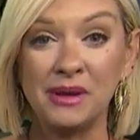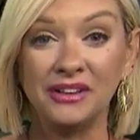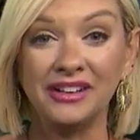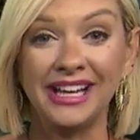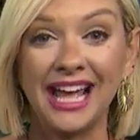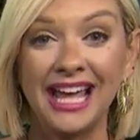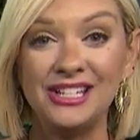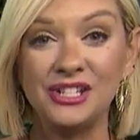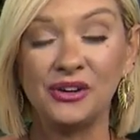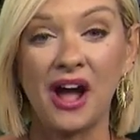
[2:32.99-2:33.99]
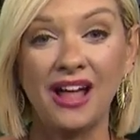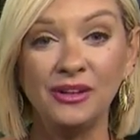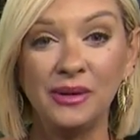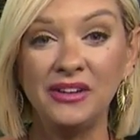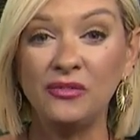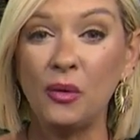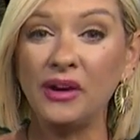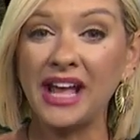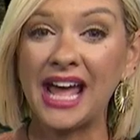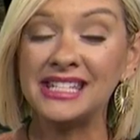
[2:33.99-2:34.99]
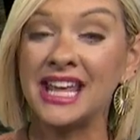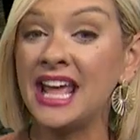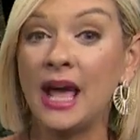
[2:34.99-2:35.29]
But looking ahead to your Halloween forecast,